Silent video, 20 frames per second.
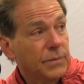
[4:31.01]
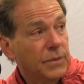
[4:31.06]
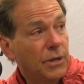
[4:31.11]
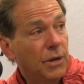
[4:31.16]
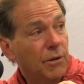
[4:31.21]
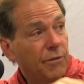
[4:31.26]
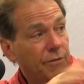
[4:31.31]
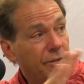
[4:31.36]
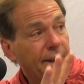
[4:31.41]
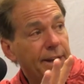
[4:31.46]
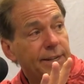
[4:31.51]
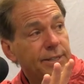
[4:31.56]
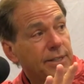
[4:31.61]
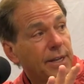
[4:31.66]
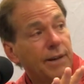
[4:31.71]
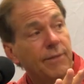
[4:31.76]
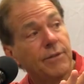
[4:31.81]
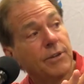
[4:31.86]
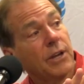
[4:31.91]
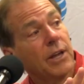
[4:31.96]
You know, fans
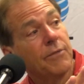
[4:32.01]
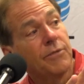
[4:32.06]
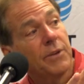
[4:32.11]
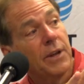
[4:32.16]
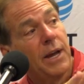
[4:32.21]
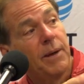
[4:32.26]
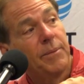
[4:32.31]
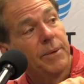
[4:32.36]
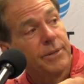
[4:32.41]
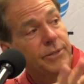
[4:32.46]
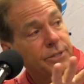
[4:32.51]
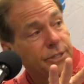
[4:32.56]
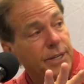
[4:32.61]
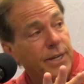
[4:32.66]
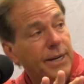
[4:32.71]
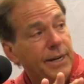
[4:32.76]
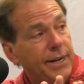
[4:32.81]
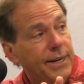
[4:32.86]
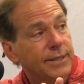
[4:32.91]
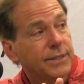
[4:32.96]
have a tough time
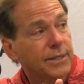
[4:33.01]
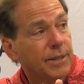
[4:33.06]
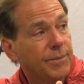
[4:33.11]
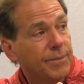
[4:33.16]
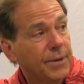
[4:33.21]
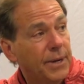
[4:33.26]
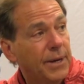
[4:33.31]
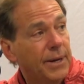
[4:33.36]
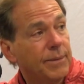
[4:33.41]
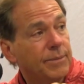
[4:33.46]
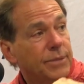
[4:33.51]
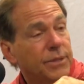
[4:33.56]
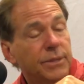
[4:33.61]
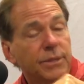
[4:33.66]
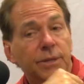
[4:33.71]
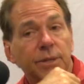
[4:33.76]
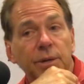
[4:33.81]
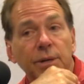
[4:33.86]
understanding that sometimes.